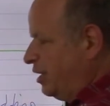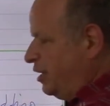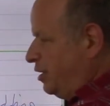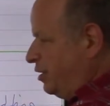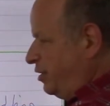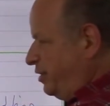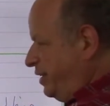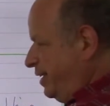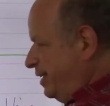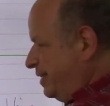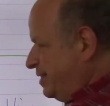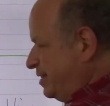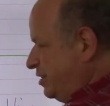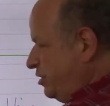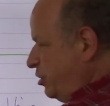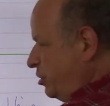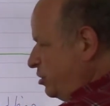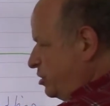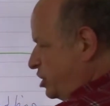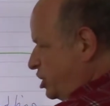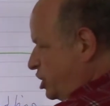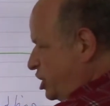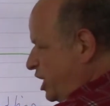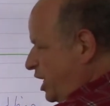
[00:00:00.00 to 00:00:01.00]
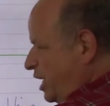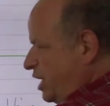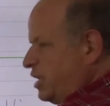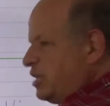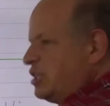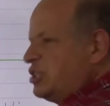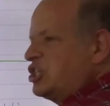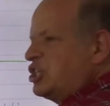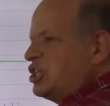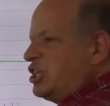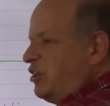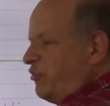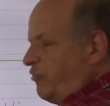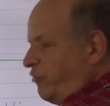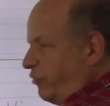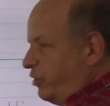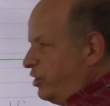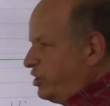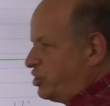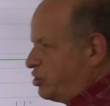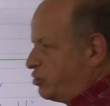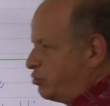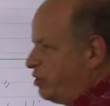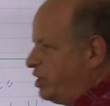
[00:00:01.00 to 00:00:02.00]
does not change if
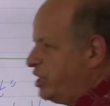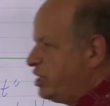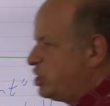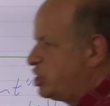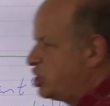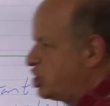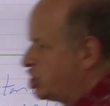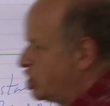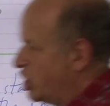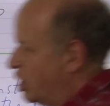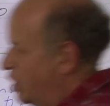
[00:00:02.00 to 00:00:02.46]
we switch